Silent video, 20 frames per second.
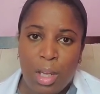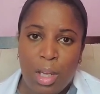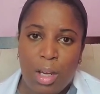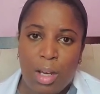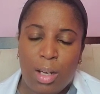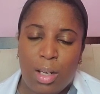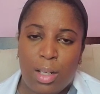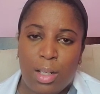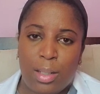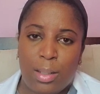
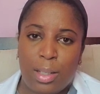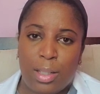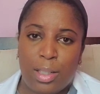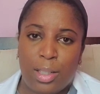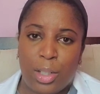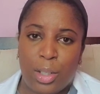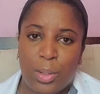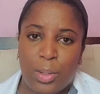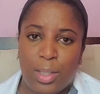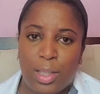
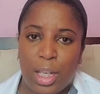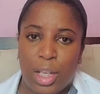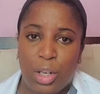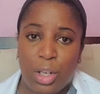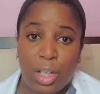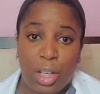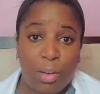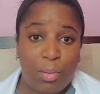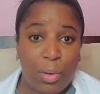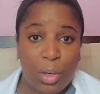So say you're
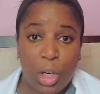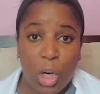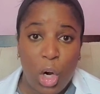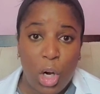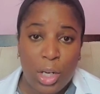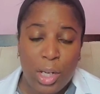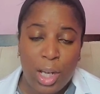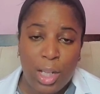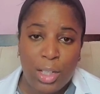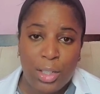covering
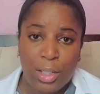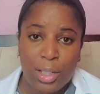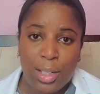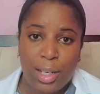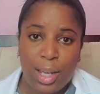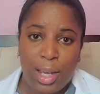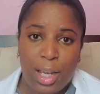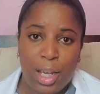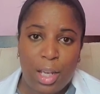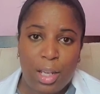cardiology
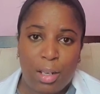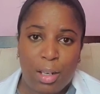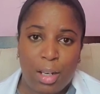today